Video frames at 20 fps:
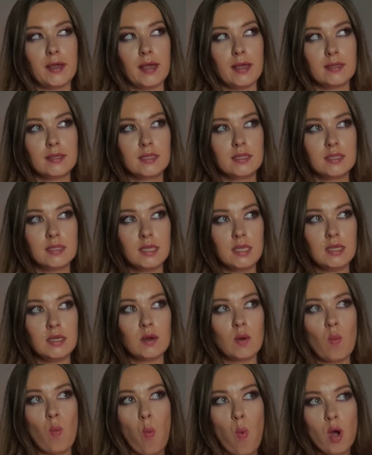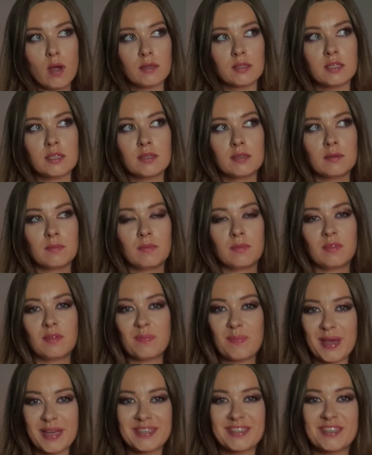and see what the
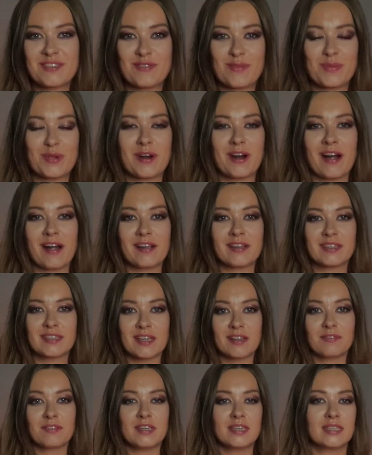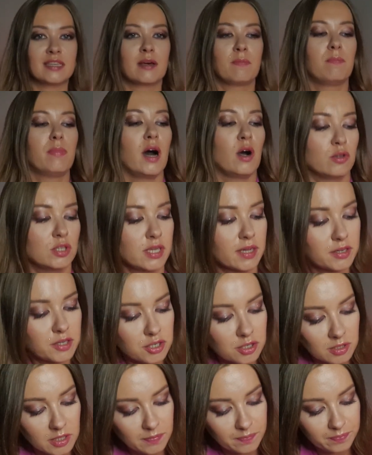message from your higher self is about,
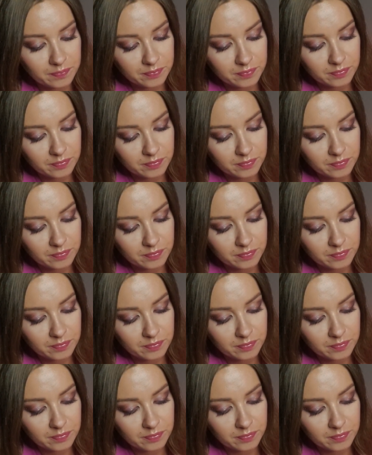actually.